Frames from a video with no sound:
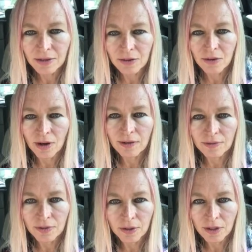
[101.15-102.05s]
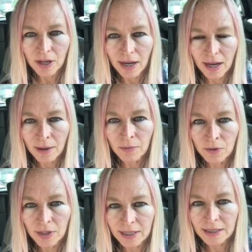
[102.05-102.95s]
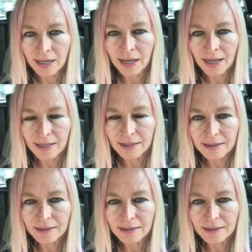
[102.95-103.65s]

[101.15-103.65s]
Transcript: ungrateful. I'm really not.